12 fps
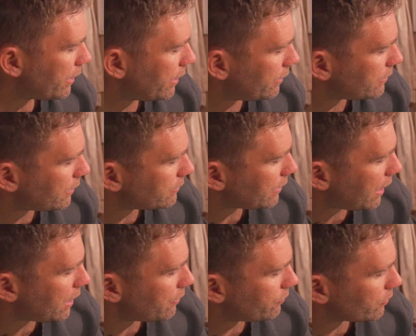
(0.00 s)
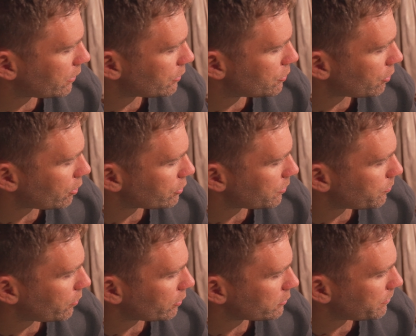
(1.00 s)
Here it says iPhone can charge
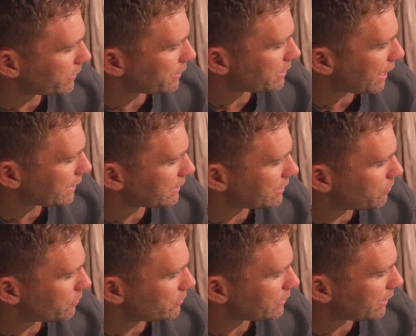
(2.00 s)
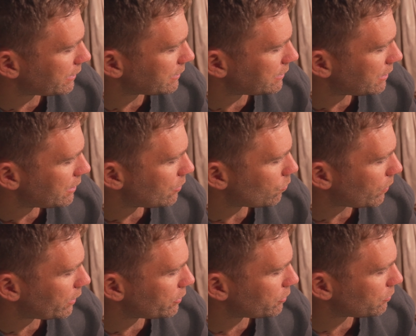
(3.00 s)
approximately 90%
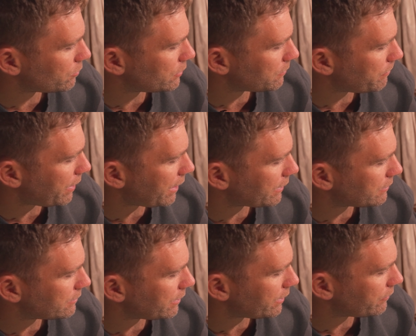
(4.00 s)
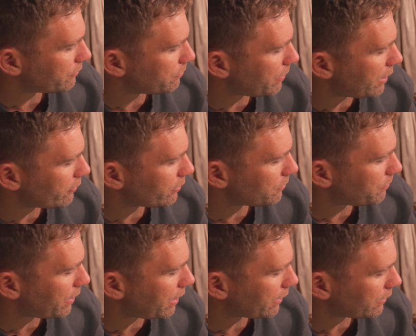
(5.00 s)
while using MagSafe battery pack.